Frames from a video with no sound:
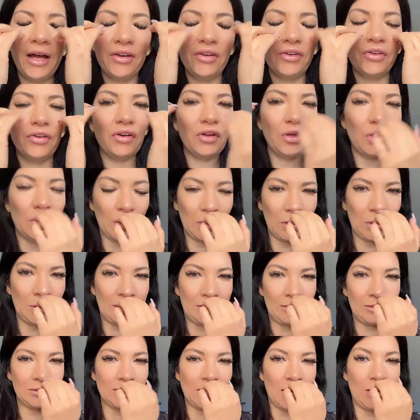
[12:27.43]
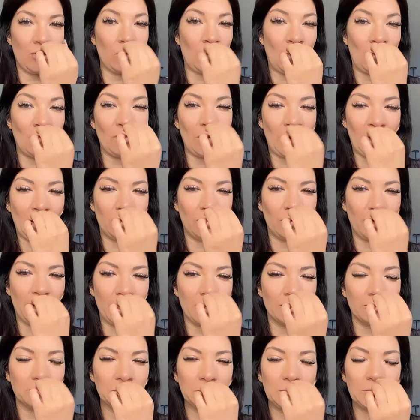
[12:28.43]
Underneath the nose, I won't find a
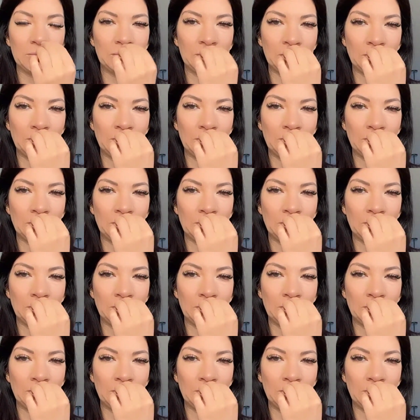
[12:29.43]
way.